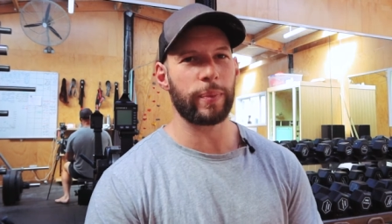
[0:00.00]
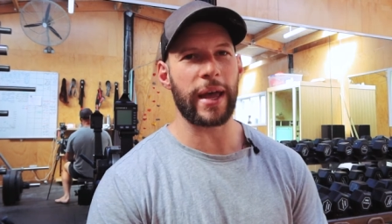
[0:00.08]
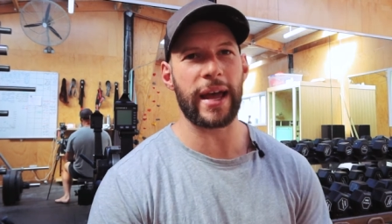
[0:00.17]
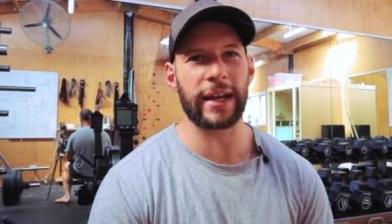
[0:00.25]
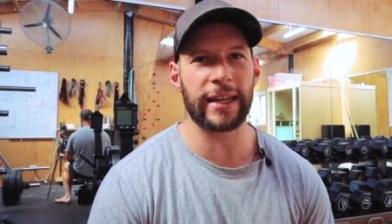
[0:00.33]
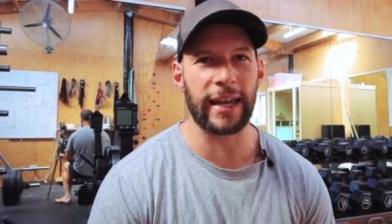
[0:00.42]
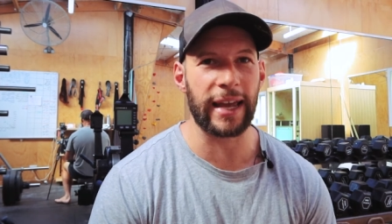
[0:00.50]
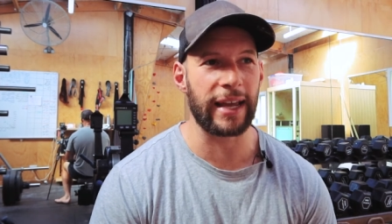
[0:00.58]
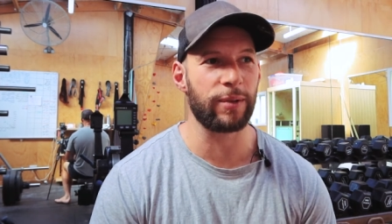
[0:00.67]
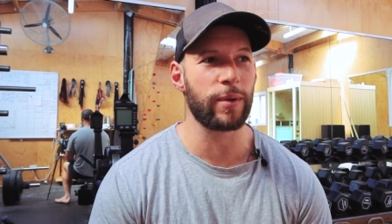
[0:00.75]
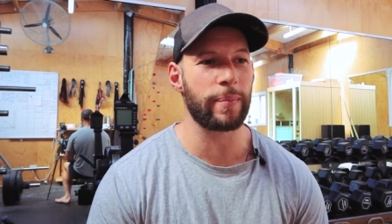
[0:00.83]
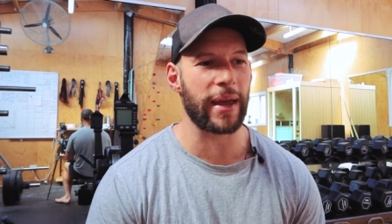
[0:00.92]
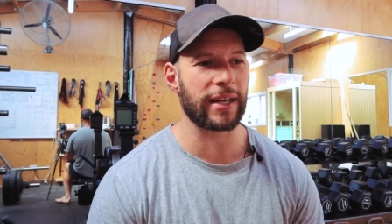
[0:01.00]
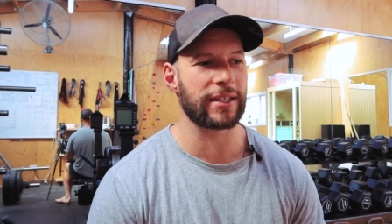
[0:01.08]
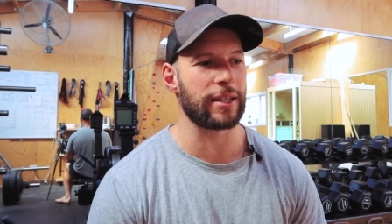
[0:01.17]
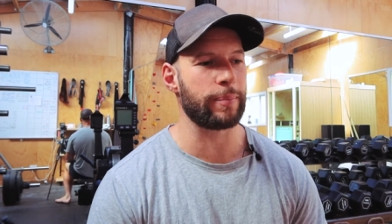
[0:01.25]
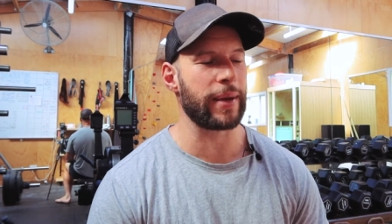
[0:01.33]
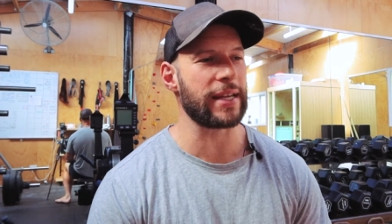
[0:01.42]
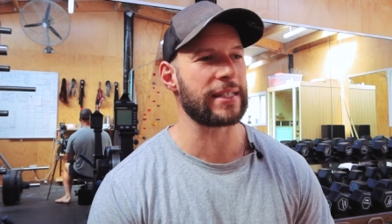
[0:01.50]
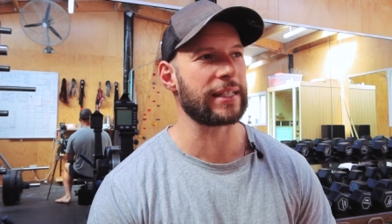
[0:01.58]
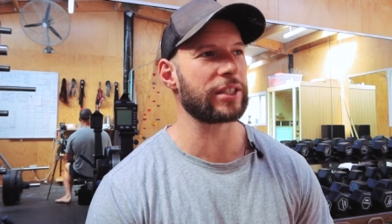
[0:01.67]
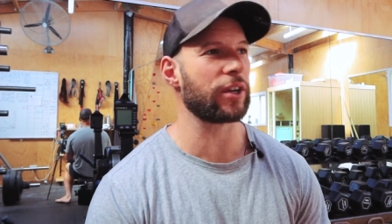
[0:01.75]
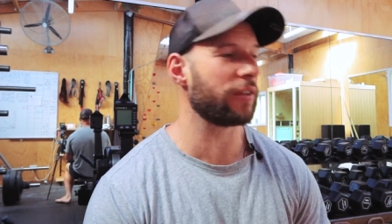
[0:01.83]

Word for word: back and went back to the basics.